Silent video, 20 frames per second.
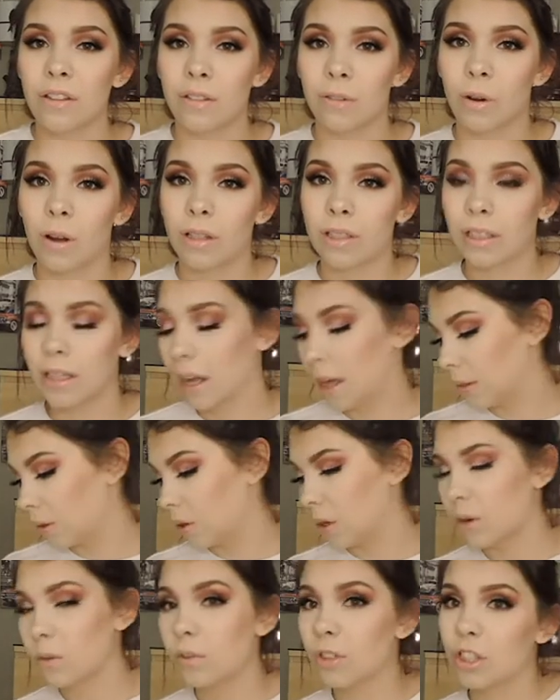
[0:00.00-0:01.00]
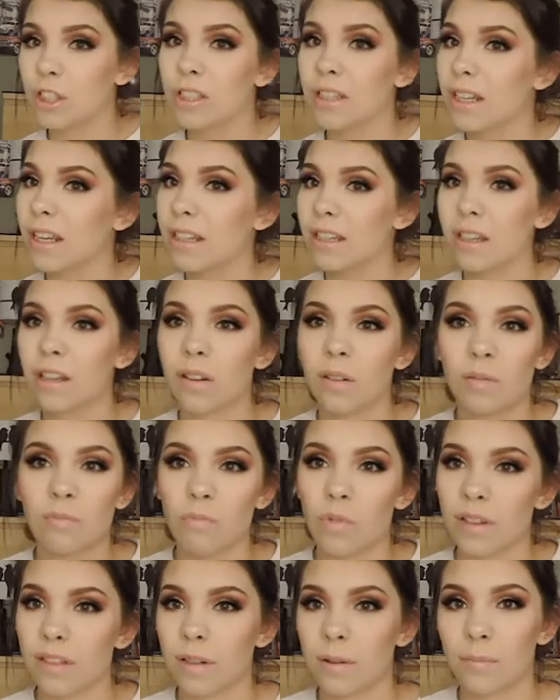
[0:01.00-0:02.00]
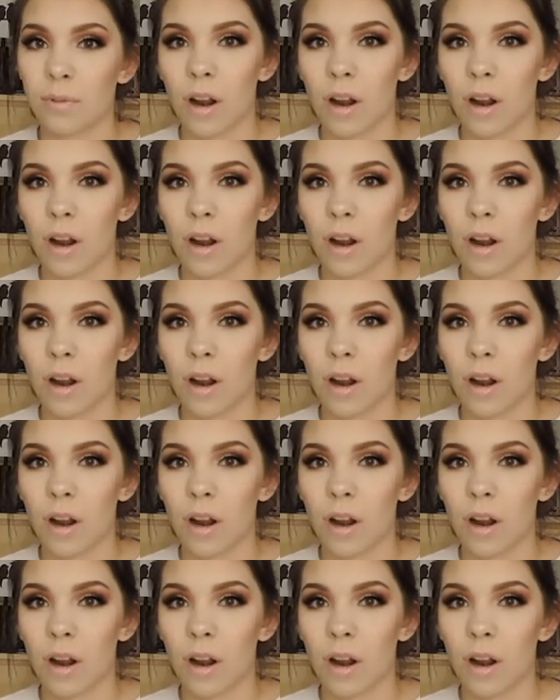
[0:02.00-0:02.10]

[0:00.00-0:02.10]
So altogether, wasn't a